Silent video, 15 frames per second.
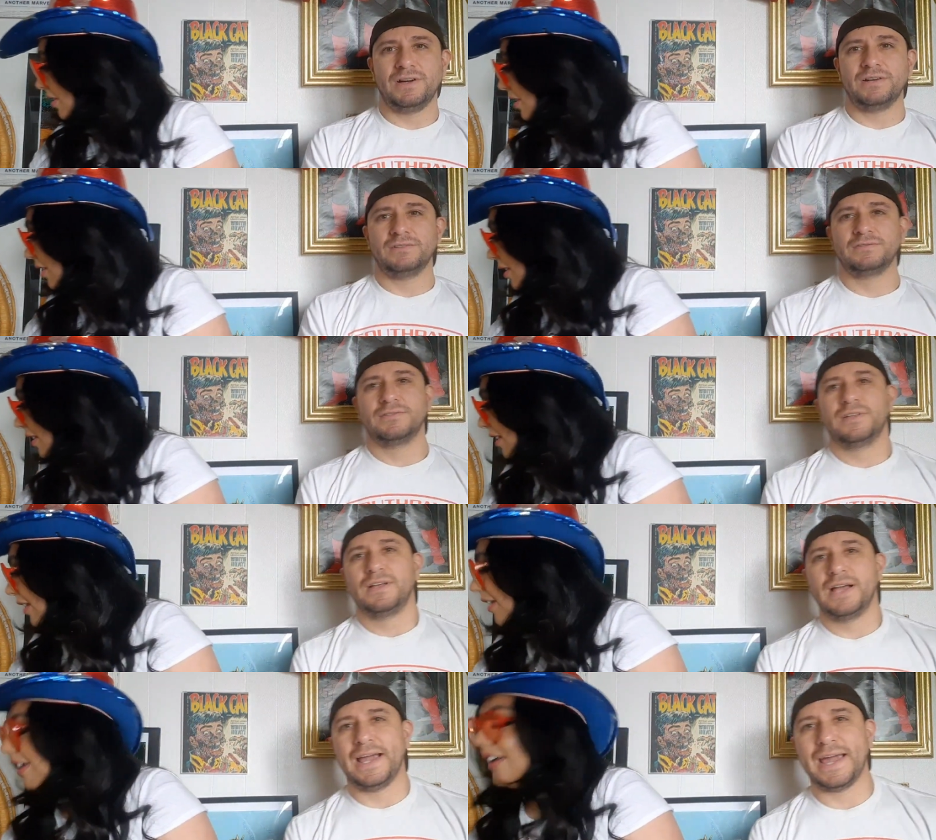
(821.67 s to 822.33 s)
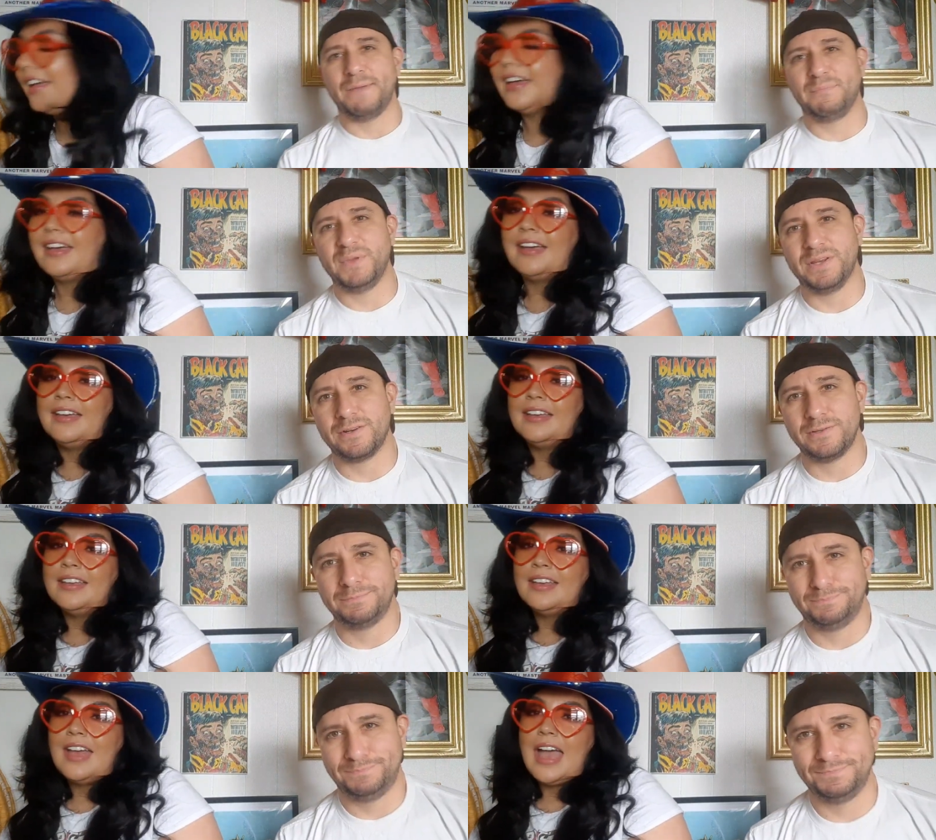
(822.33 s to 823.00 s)
Speaker 1: while. I got
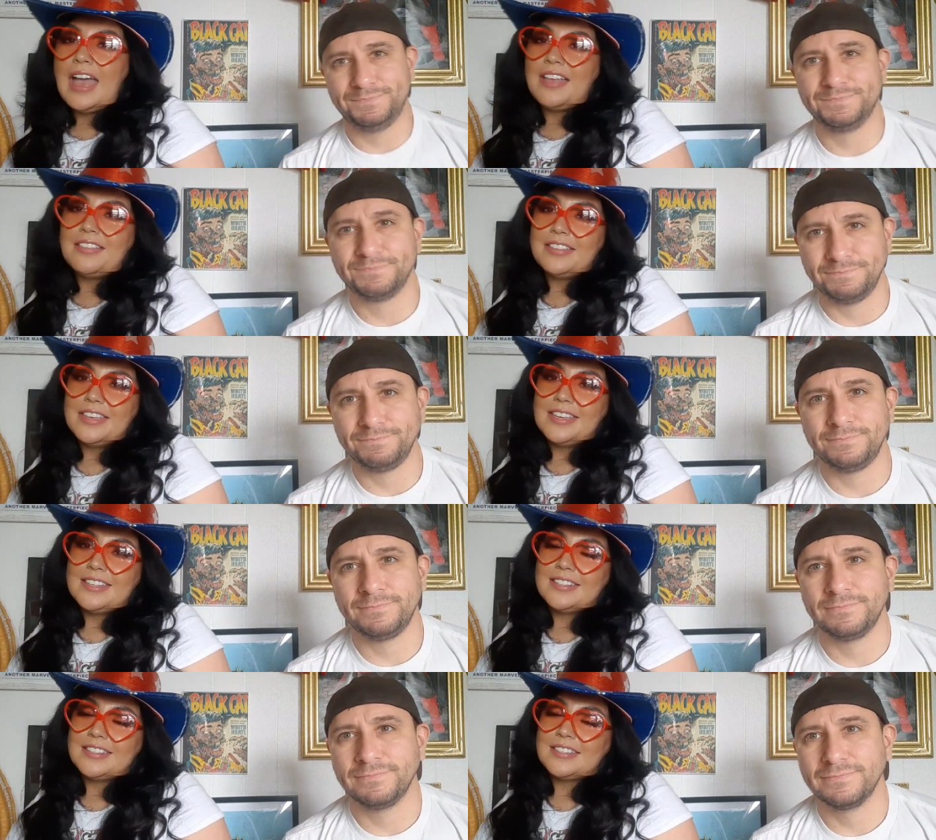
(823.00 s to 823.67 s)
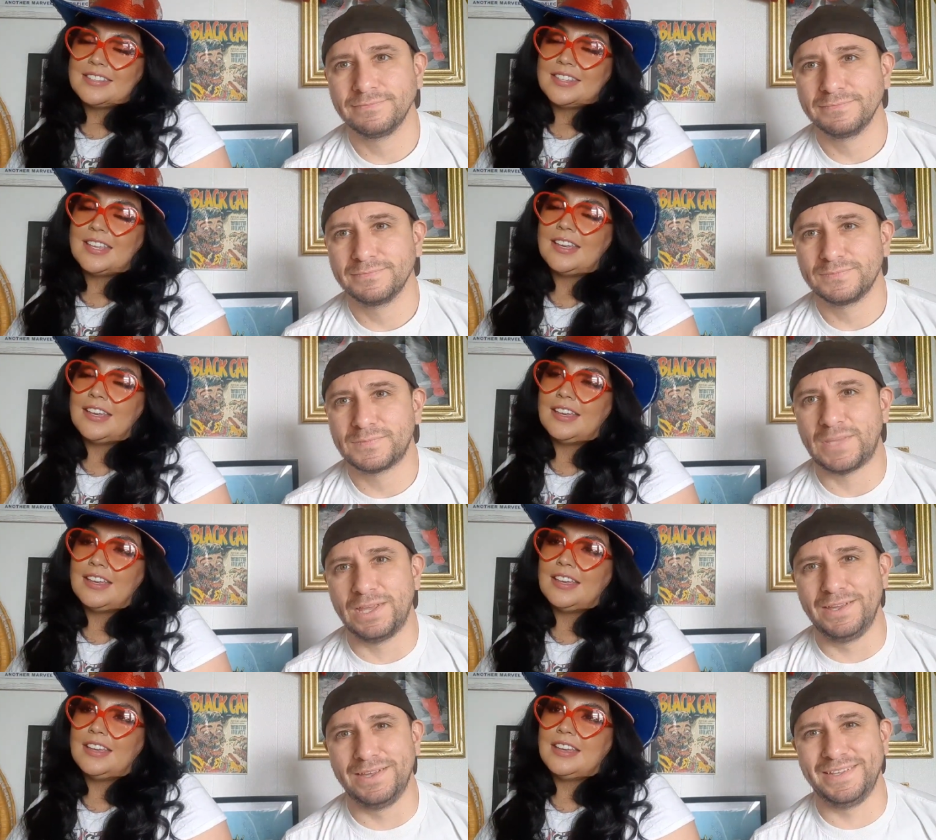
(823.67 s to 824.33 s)
bigger.
Speaker 2: And this,
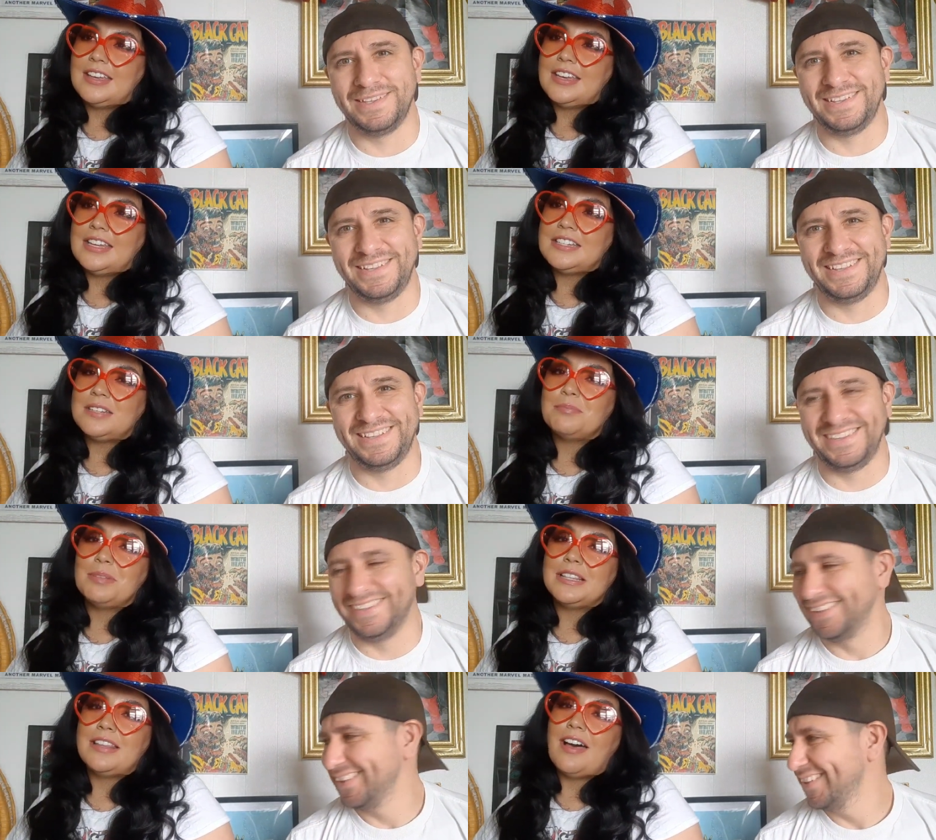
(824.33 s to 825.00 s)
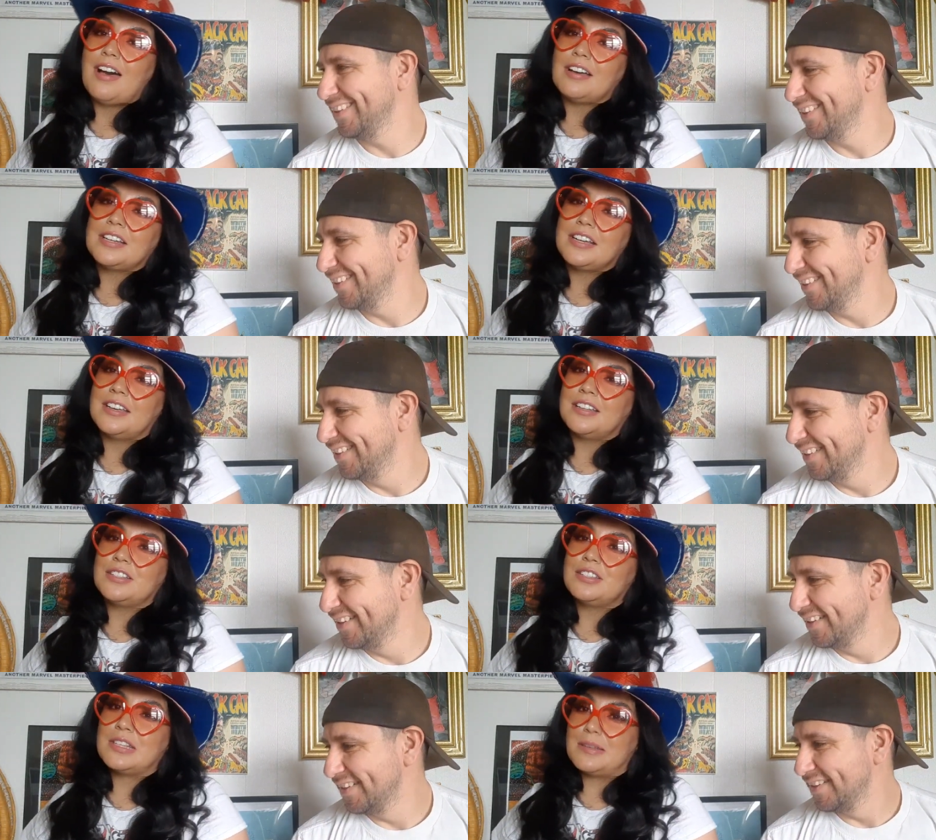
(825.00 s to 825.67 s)
it didn't belong
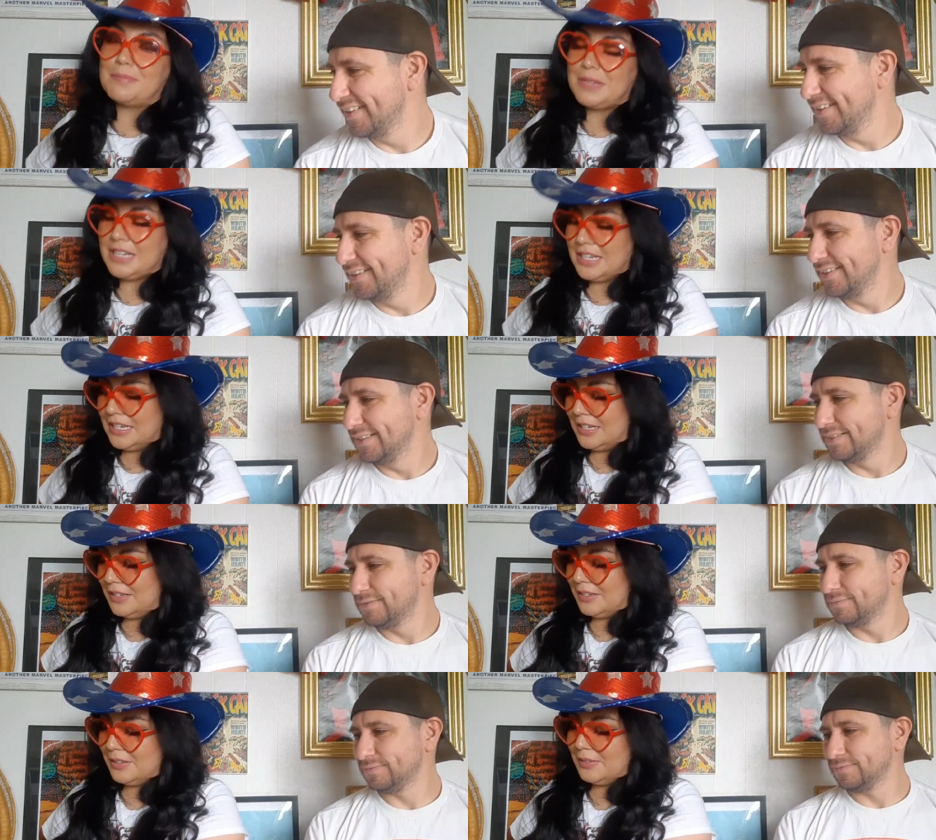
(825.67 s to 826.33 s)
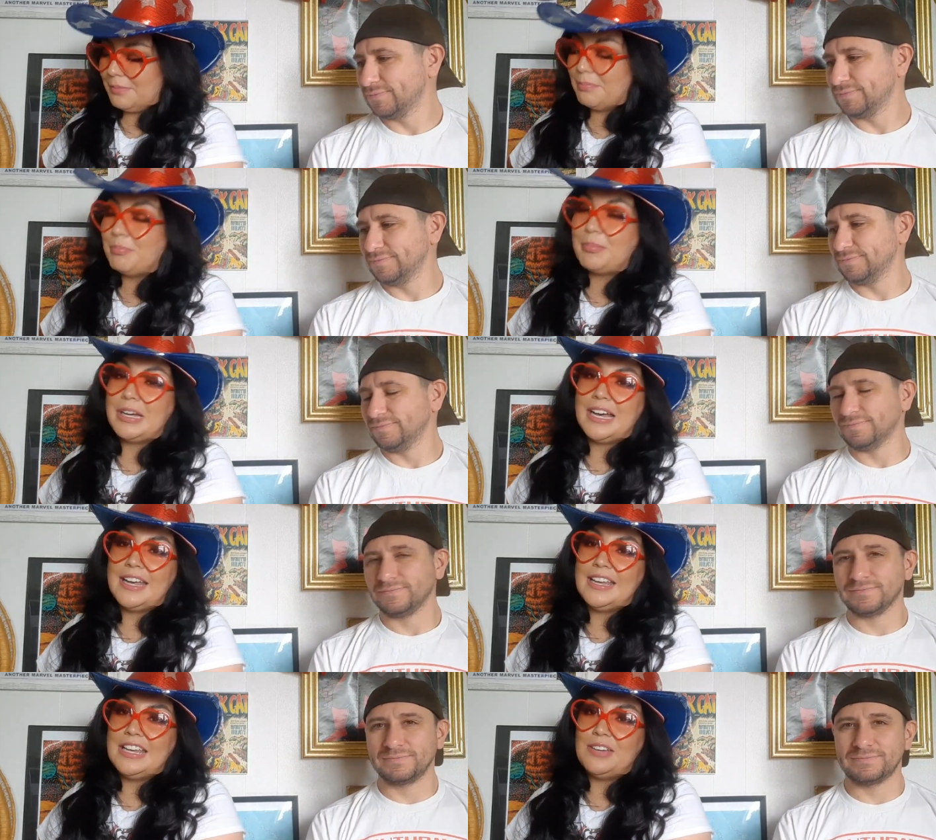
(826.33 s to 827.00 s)
to me,
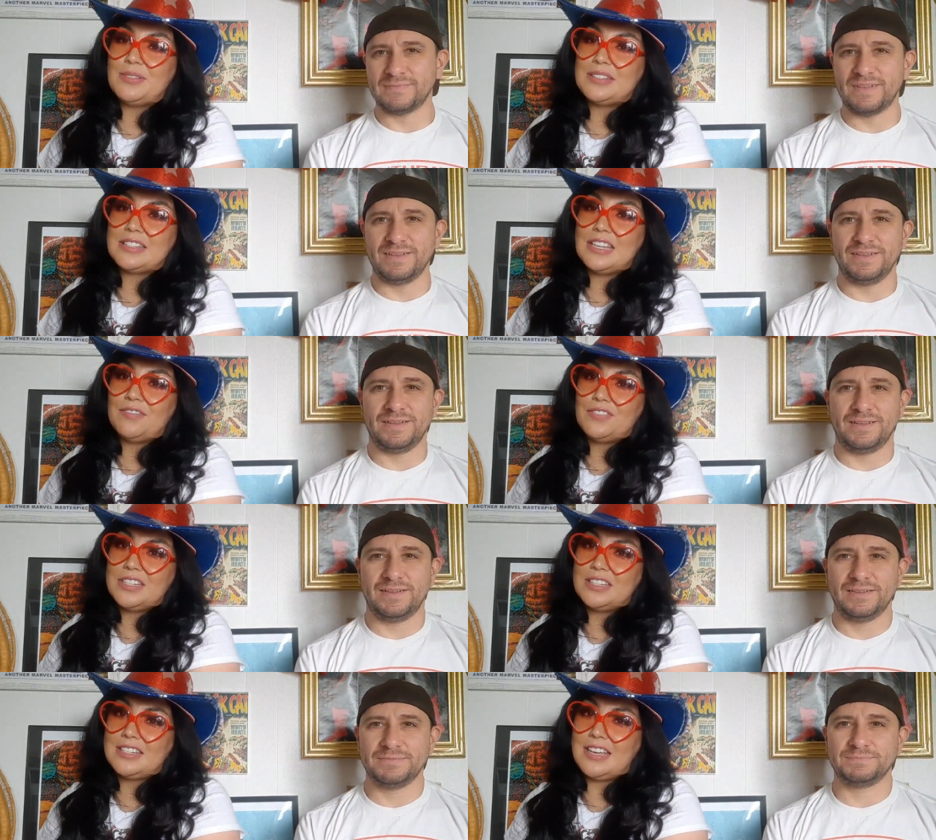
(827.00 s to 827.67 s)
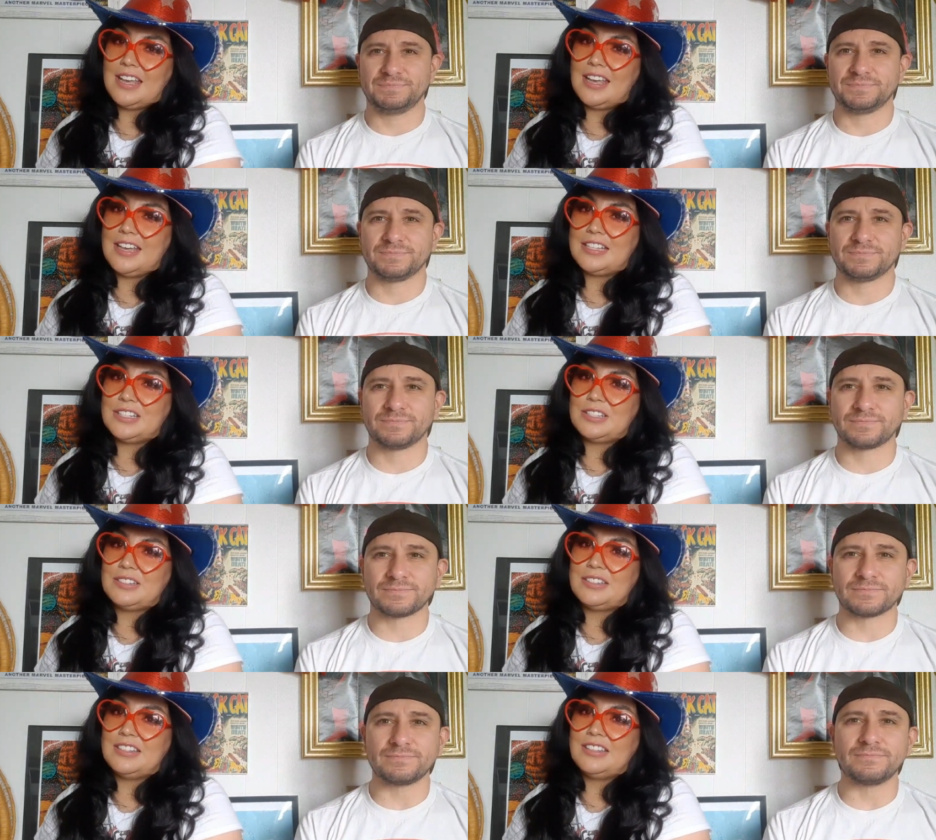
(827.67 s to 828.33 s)
but it was gifted to
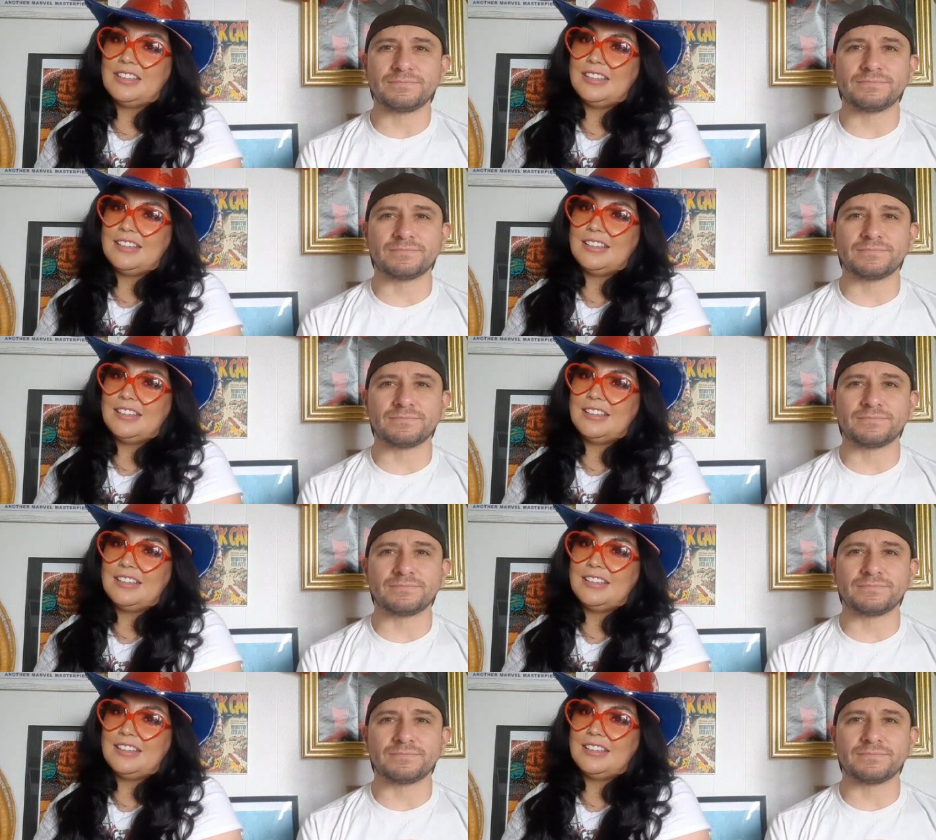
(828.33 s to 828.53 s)
us